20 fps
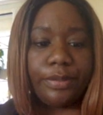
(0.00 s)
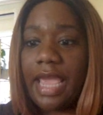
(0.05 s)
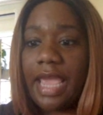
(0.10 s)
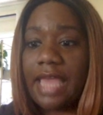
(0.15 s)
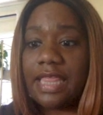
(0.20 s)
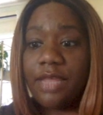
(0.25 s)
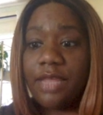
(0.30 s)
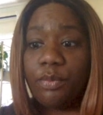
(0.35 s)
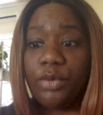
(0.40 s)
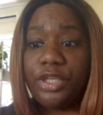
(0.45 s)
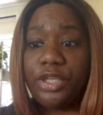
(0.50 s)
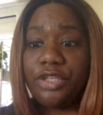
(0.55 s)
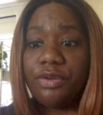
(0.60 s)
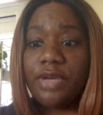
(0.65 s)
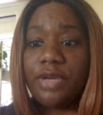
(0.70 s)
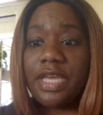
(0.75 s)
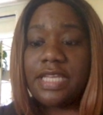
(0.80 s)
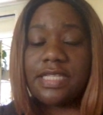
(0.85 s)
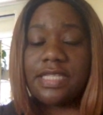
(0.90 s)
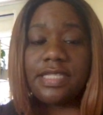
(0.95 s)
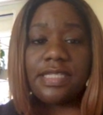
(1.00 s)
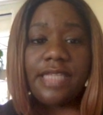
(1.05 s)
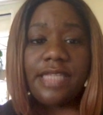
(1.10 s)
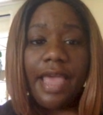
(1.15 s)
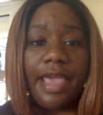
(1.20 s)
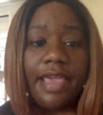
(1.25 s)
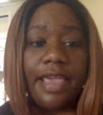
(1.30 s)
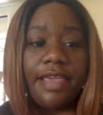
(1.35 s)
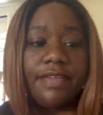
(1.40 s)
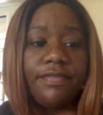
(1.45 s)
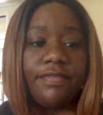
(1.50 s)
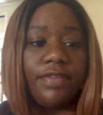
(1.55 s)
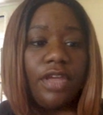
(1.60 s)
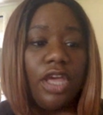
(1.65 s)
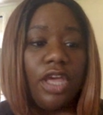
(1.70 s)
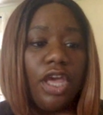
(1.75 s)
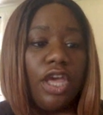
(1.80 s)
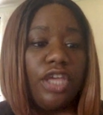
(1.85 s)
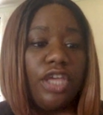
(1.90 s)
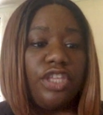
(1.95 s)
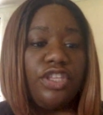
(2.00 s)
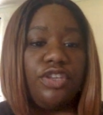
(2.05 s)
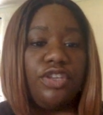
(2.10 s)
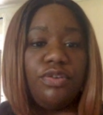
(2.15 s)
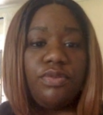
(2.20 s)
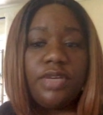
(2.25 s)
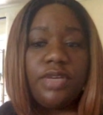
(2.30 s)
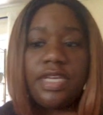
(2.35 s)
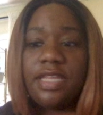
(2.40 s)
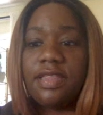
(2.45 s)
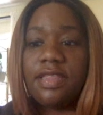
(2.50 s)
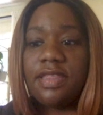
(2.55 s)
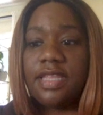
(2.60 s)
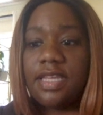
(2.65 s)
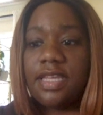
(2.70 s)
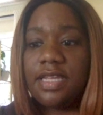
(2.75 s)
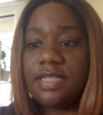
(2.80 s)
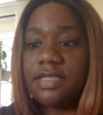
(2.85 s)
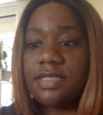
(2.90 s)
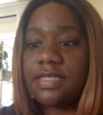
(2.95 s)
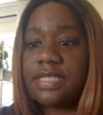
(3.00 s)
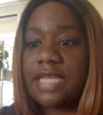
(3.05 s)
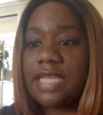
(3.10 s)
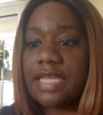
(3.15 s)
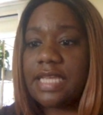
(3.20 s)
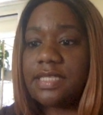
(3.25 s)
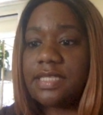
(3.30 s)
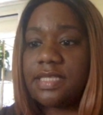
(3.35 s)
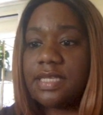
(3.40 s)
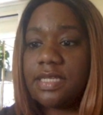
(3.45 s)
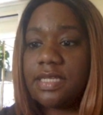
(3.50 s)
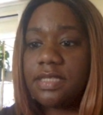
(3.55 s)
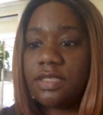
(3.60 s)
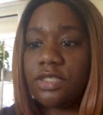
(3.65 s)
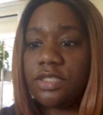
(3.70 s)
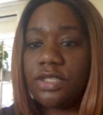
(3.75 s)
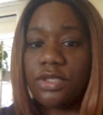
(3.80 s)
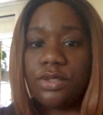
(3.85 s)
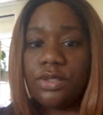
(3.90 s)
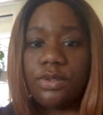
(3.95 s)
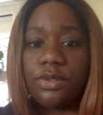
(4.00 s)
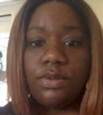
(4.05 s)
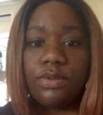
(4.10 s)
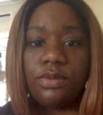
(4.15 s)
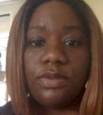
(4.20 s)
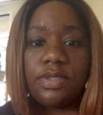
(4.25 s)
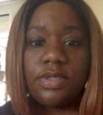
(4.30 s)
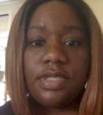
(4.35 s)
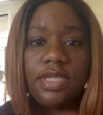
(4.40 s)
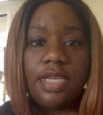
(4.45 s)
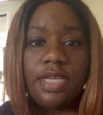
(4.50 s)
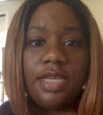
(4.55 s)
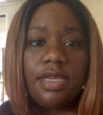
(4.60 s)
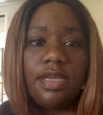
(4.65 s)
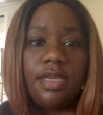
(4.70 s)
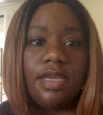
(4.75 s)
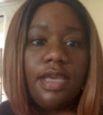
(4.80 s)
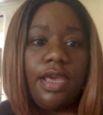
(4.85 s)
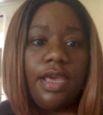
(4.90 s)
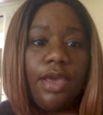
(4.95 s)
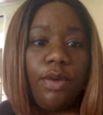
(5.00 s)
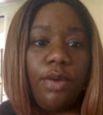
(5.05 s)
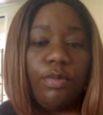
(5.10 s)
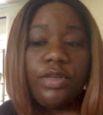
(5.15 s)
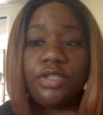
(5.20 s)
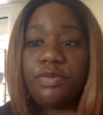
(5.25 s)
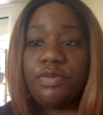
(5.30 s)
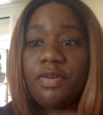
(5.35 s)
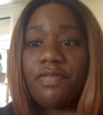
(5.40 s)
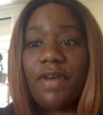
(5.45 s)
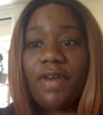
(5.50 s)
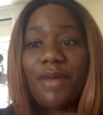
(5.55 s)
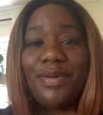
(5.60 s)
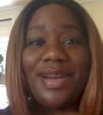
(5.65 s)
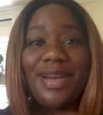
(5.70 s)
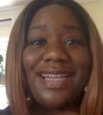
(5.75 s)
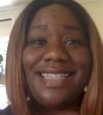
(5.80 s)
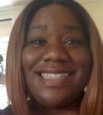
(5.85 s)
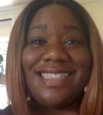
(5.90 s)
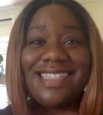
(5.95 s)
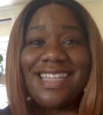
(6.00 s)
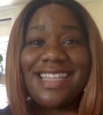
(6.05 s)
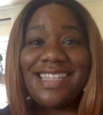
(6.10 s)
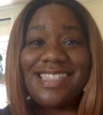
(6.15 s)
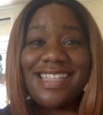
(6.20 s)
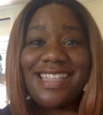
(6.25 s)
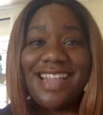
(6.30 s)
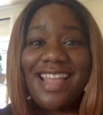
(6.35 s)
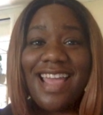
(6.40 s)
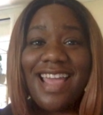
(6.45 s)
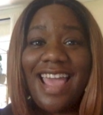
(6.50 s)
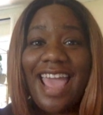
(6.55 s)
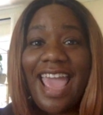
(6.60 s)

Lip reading: And then when you hit save, you can then test it to see, which we've already tested.